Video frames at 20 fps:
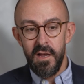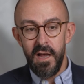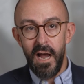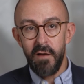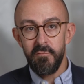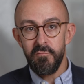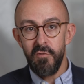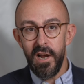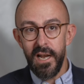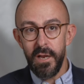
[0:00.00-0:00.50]

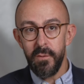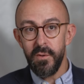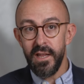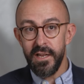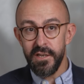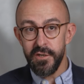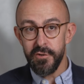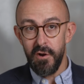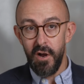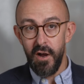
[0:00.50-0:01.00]
And really with
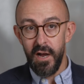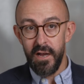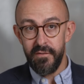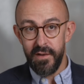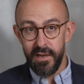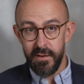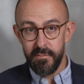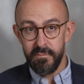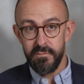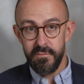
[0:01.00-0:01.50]
Introhive,
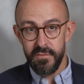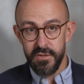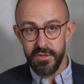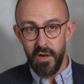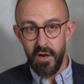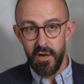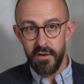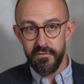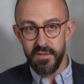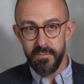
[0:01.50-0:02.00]
it
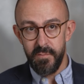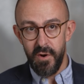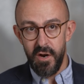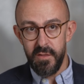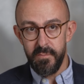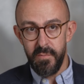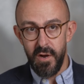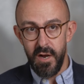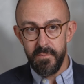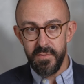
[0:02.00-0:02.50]
serves
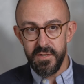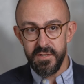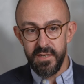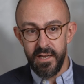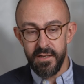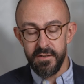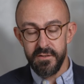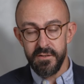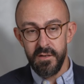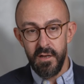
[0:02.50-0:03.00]
both
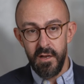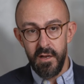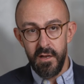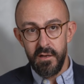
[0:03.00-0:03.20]
purposes.